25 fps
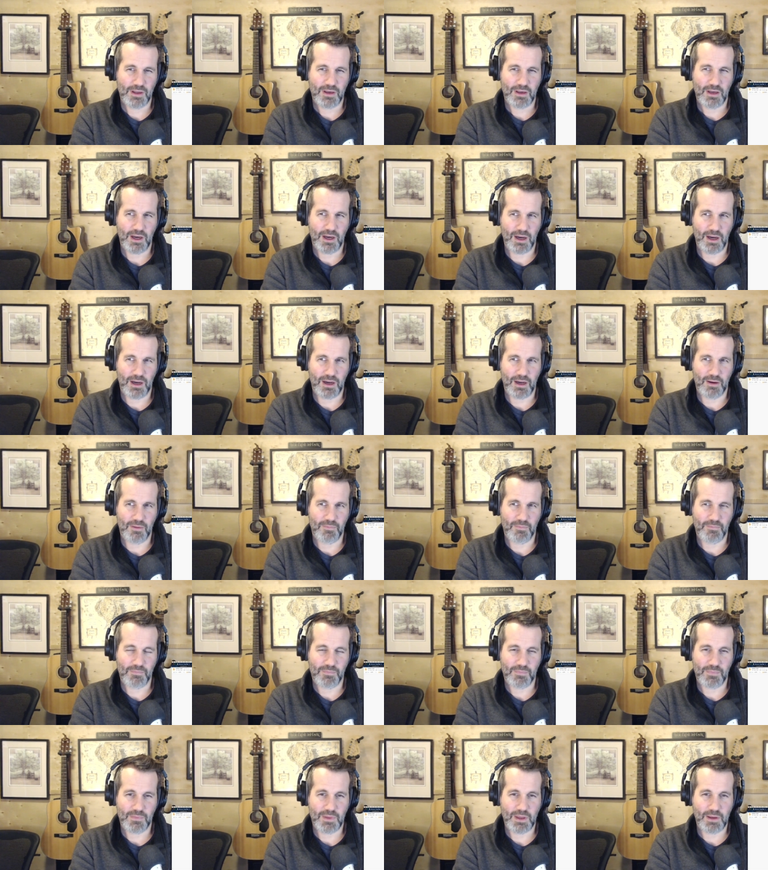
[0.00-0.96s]
Um,
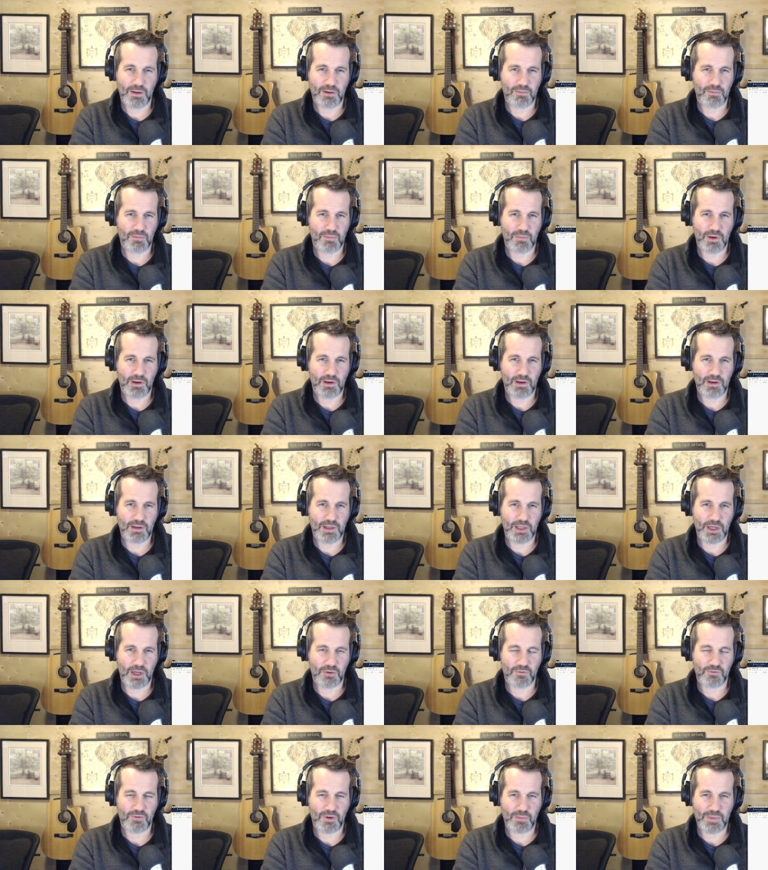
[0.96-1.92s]
you
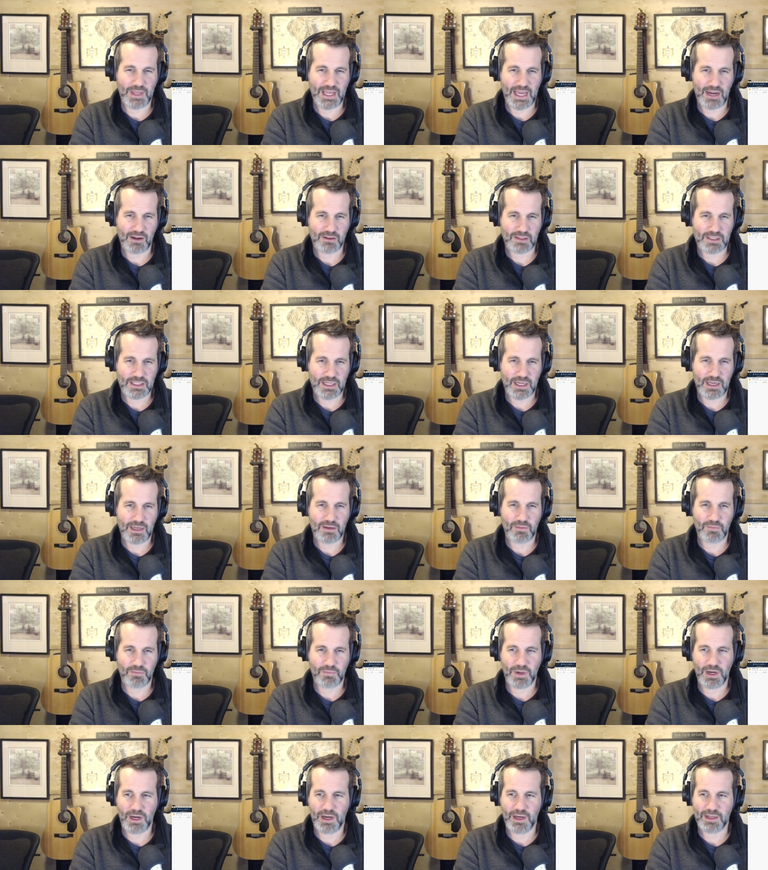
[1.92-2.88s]
know from the outset
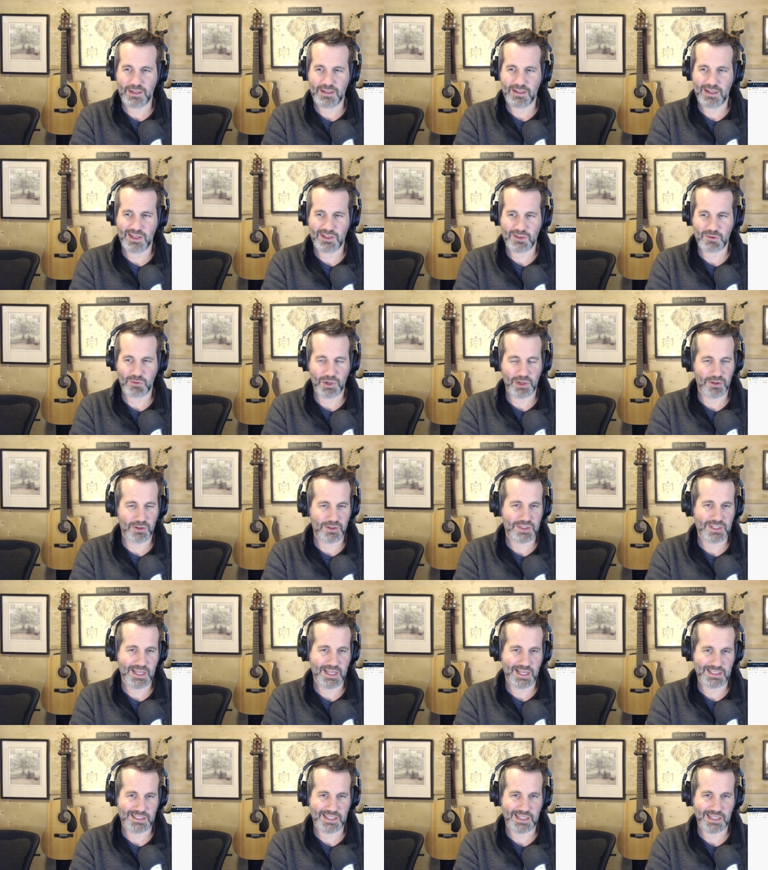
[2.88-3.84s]
but it's one of those
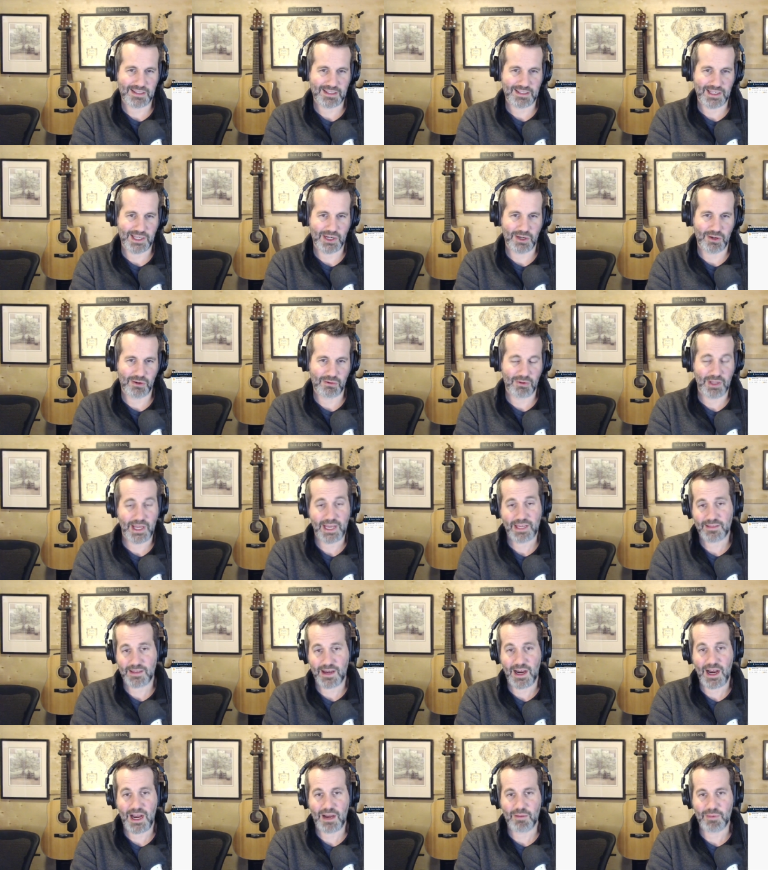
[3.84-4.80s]
things that you know like
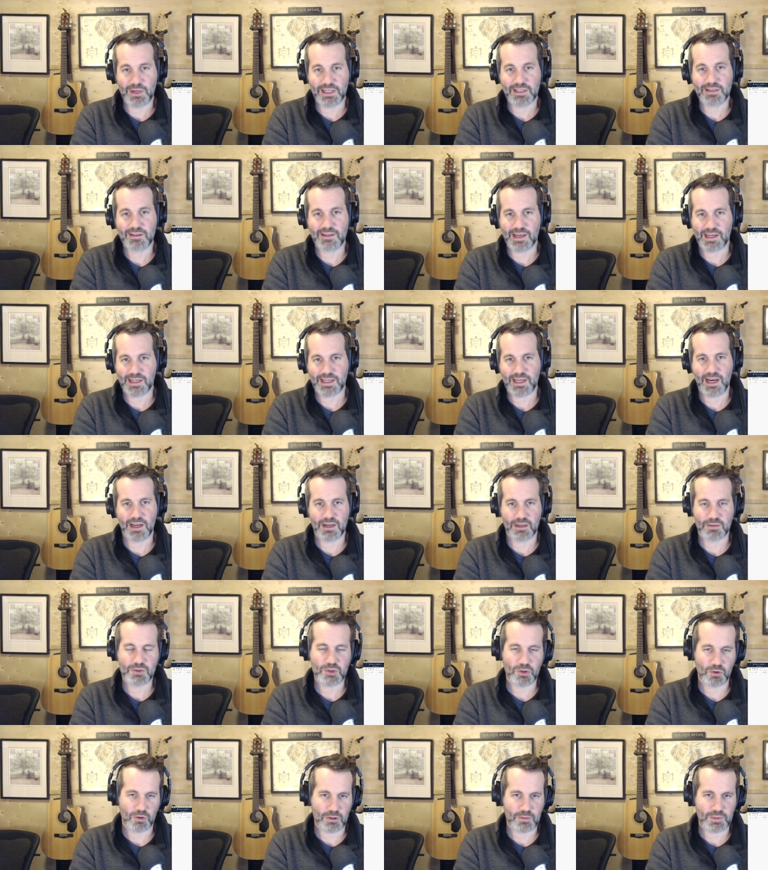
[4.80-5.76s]
the hobbit that got
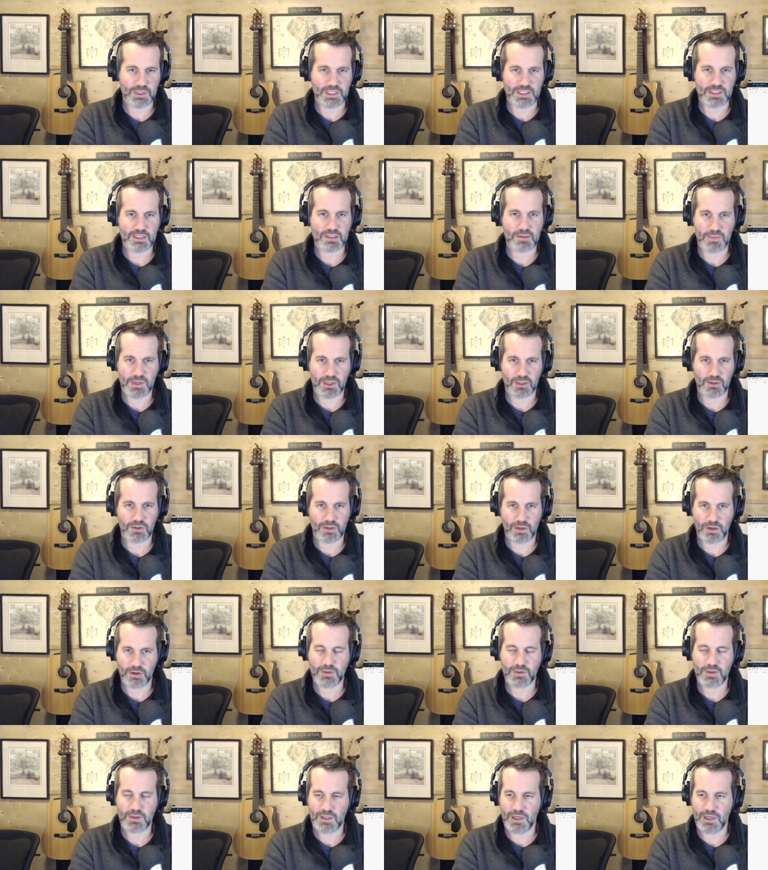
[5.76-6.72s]
absorbed into middle
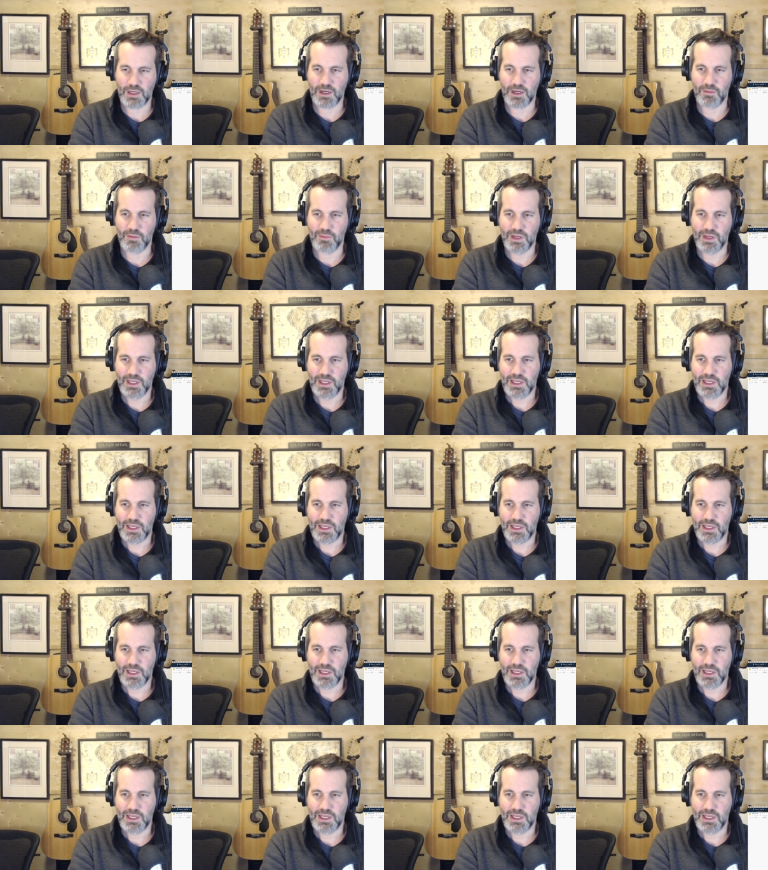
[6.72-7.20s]
earth um,